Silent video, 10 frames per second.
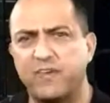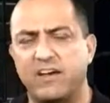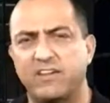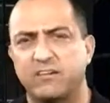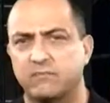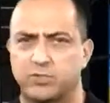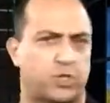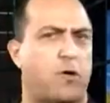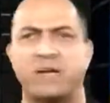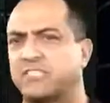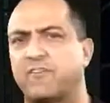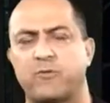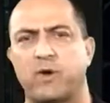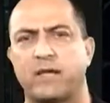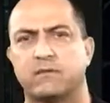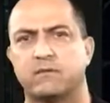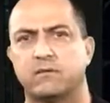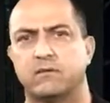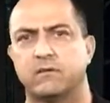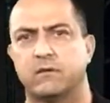failure, took all my stuff away.
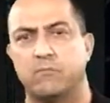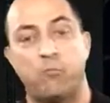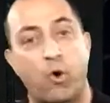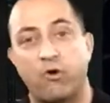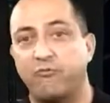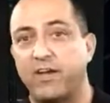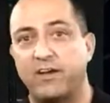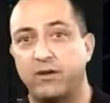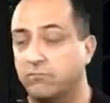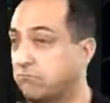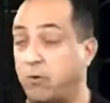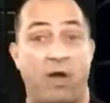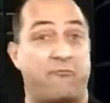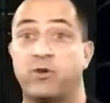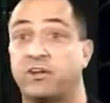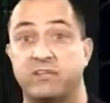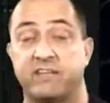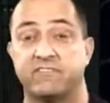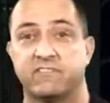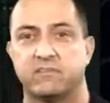Moral failure, my wife wanted to
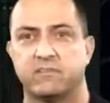leave.